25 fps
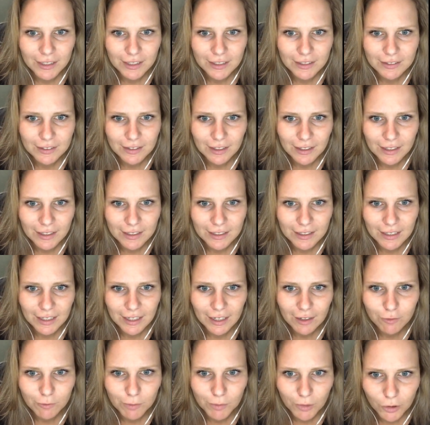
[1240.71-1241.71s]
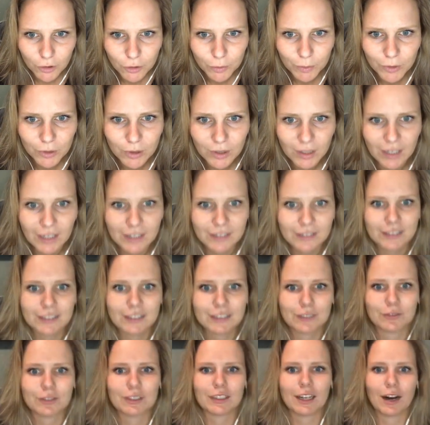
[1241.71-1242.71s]
is that I can have multiple clients at
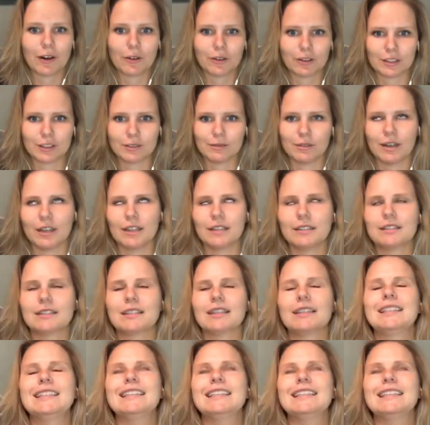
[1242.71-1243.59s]
different hourly rates.